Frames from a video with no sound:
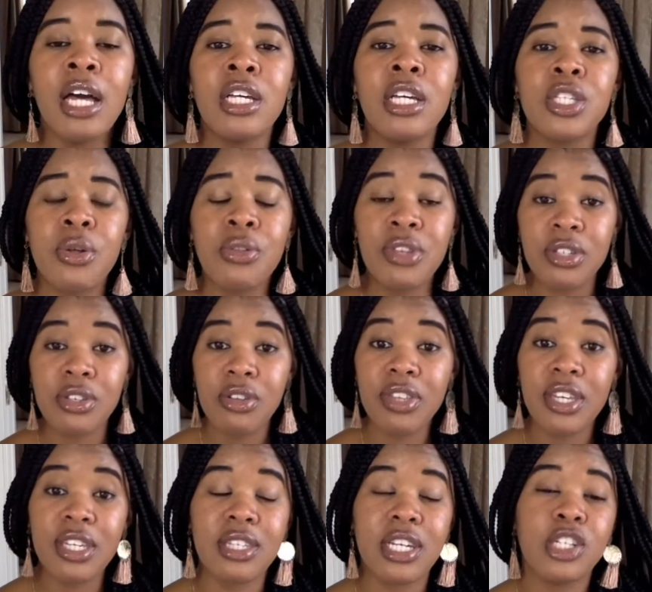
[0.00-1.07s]
So these are
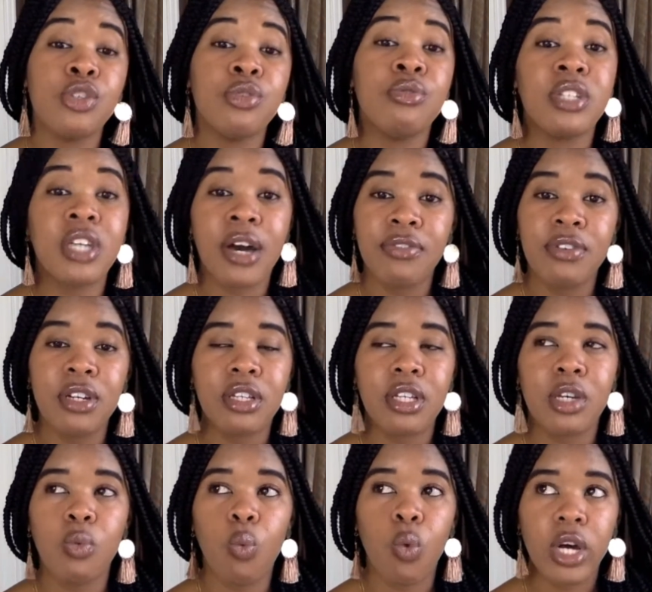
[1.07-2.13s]
things that you
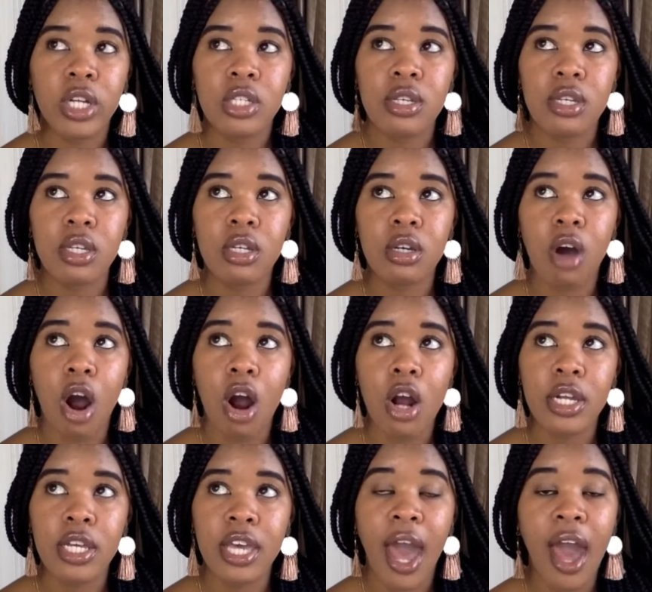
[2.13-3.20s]
definitely want to
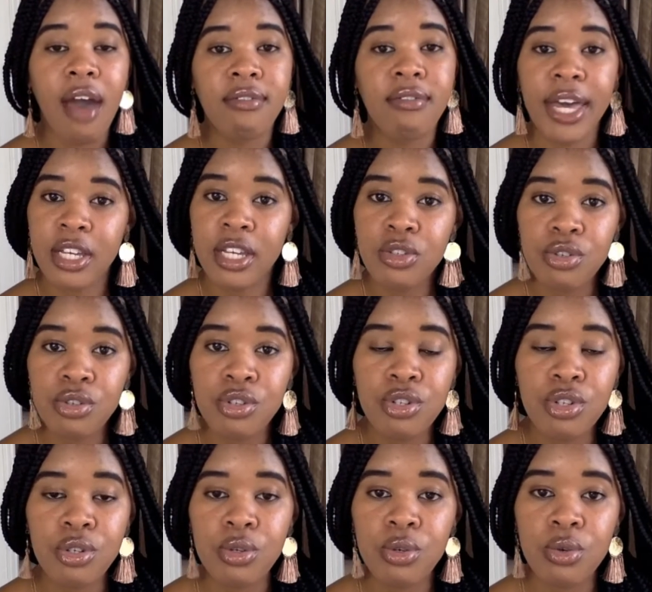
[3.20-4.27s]
already have answers
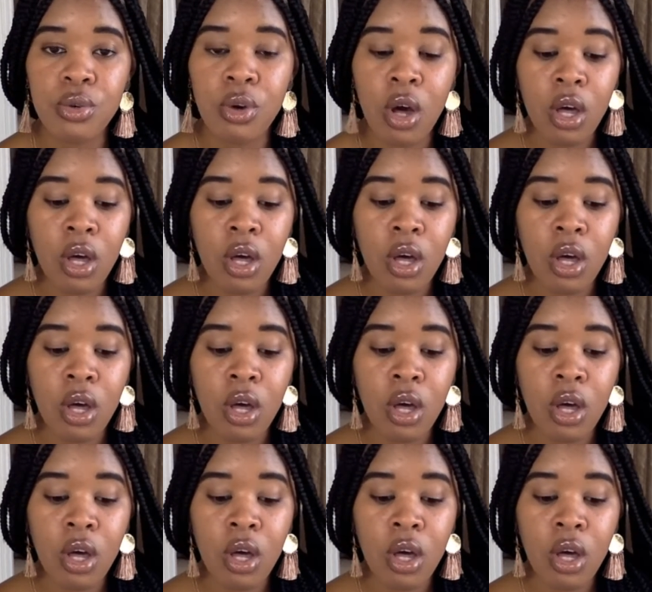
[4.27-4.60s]
to.